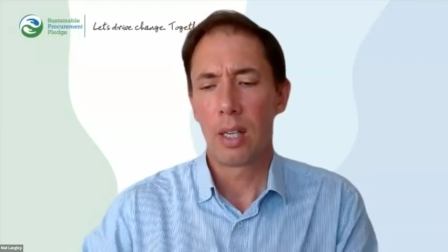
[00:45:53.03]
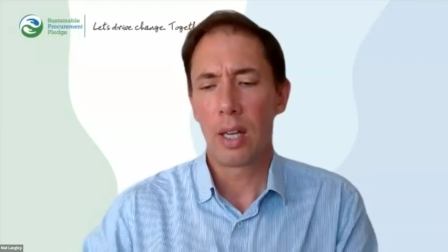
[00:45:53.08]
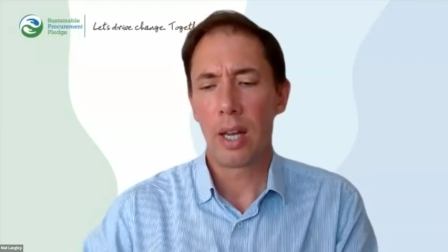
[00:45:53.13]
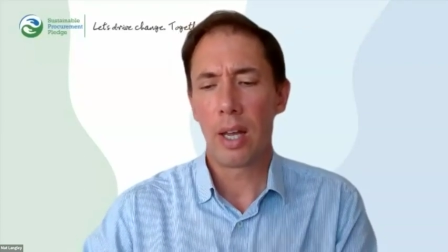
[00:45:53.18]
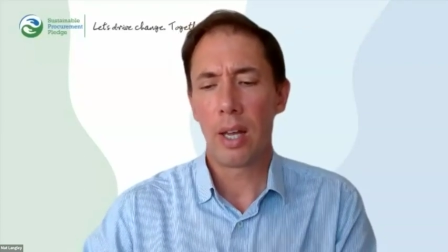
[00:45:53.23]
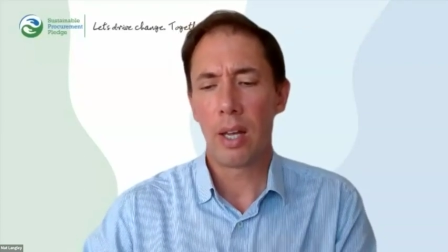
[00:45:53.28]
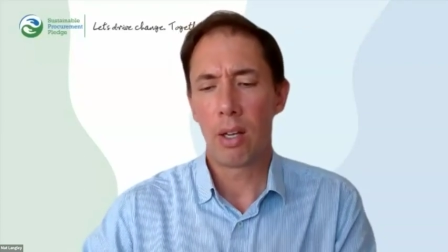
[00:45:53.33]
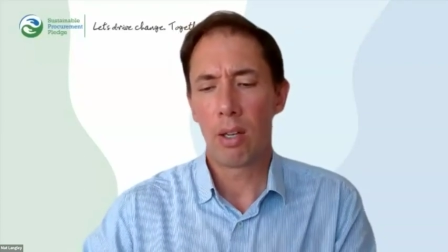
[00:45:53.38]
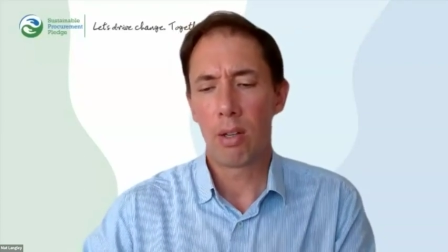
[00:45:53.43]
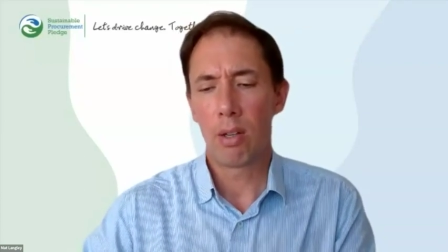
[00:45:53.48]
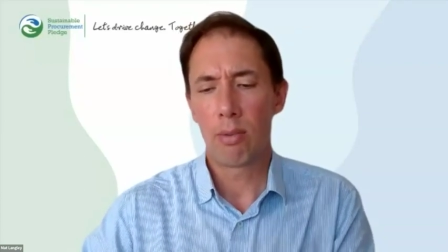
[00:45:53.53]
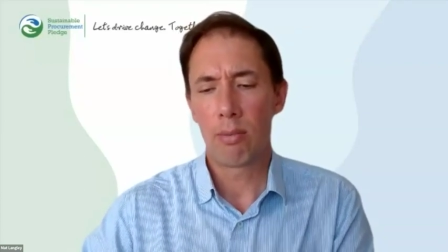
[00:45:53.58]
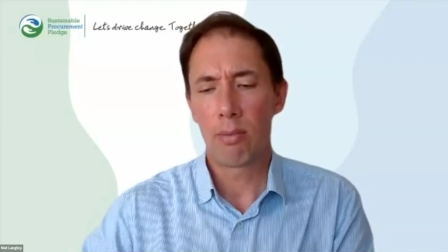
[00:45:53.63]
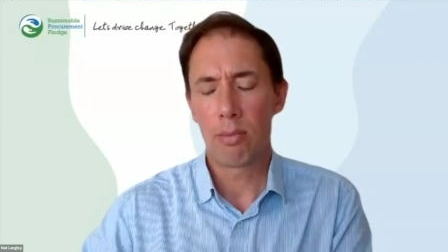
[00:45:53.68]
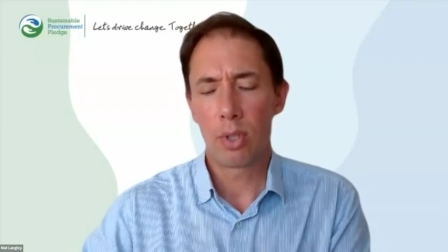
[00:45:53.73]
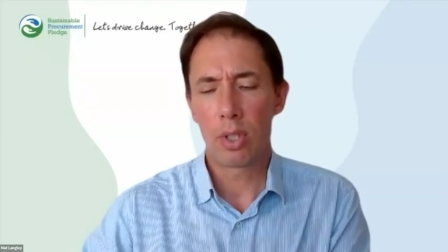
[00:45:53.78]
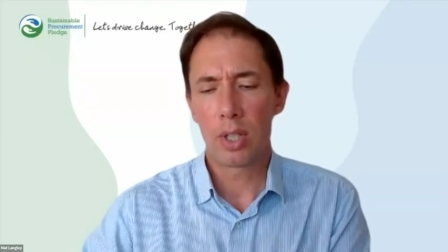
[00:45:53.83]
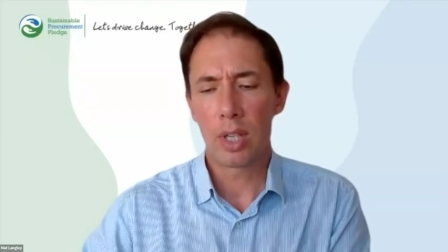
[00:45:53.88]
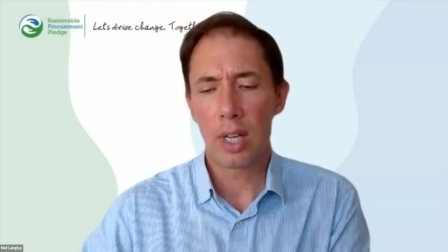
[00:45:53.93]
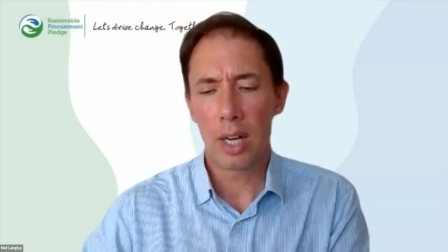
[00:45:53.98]
um,
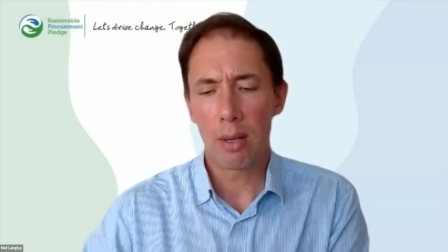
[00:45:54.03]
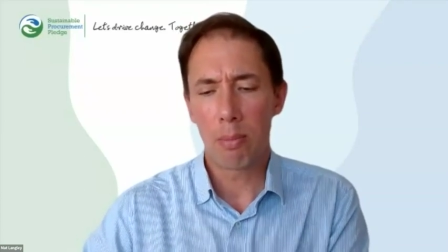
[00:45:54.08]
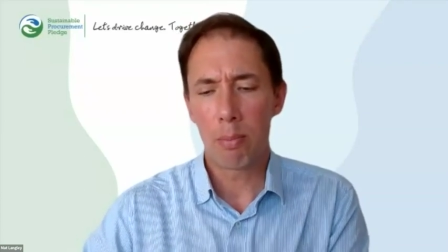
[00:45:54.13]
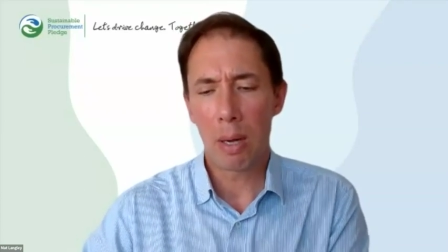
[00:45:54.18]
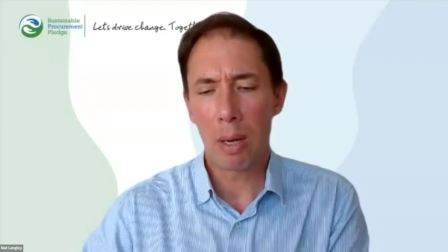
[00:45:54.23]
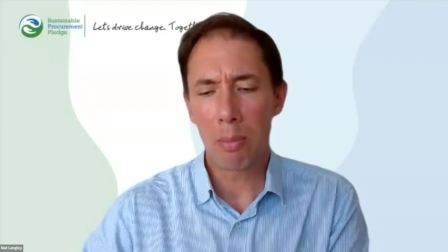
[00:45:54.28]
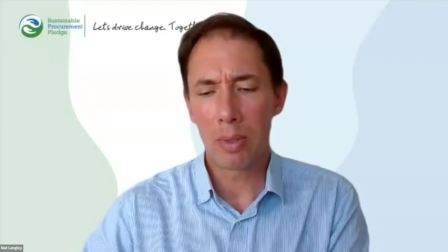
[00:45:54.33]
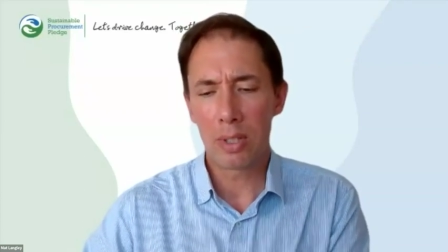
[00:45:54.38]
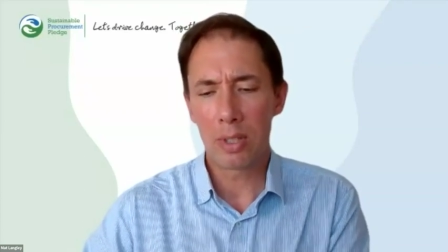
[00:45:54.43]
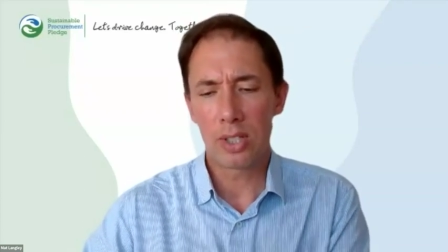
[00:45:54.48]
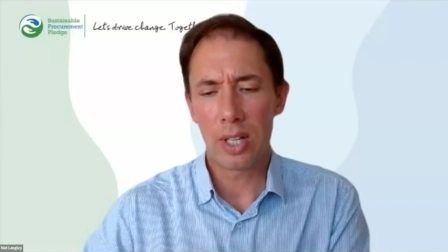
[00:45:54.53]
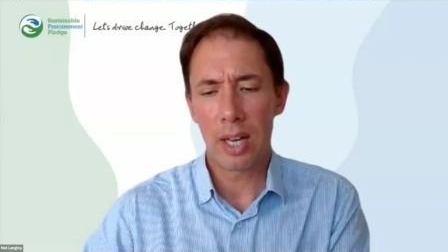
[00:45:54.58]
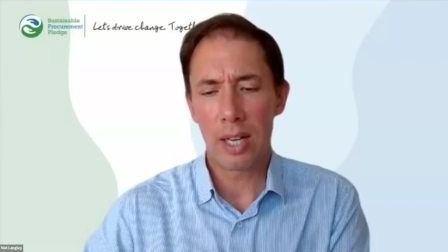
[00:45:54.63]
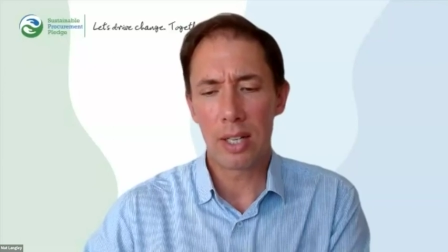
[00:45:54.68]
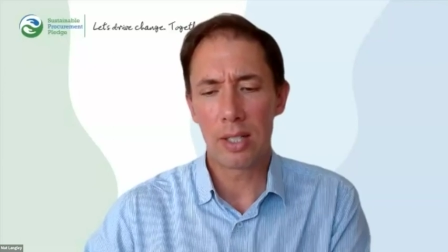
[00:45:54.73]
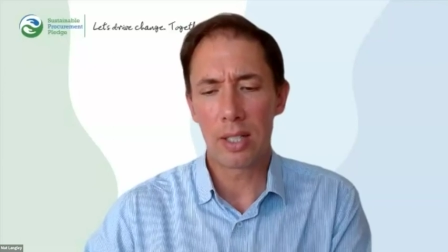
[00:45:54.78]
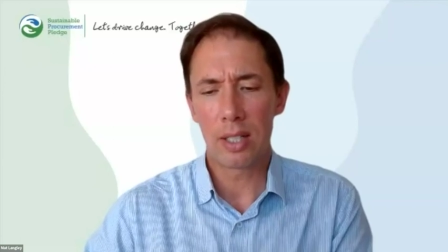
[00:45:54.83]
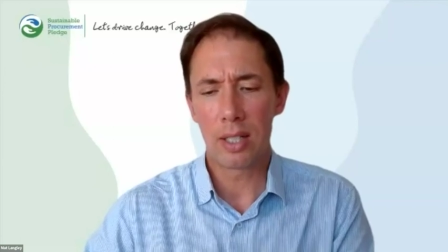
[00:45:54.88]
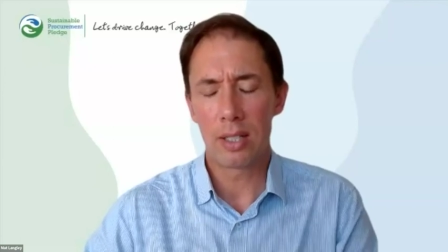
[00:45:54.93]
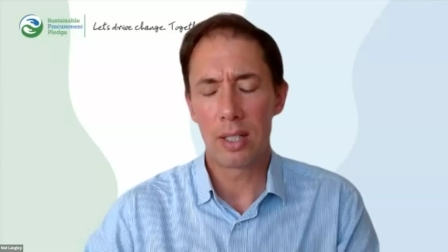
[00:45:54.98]
you kind of
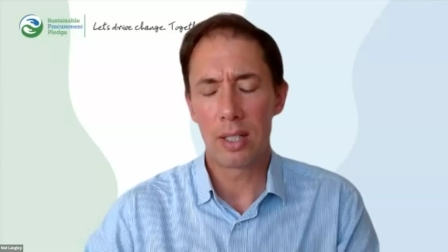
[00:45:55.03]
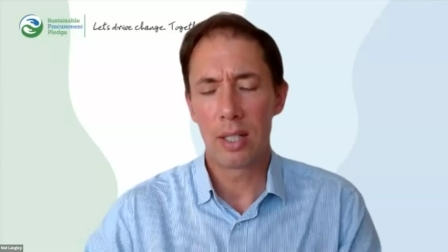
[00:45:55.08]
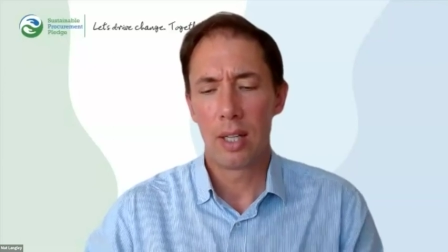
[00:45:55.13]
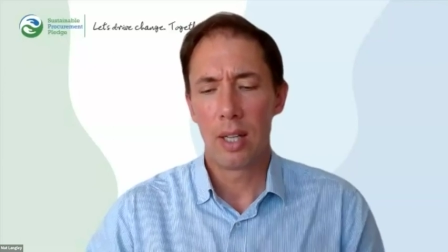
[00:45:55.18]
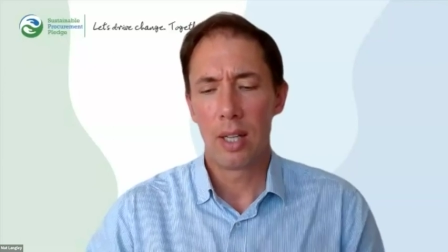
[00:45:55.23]
publicize it,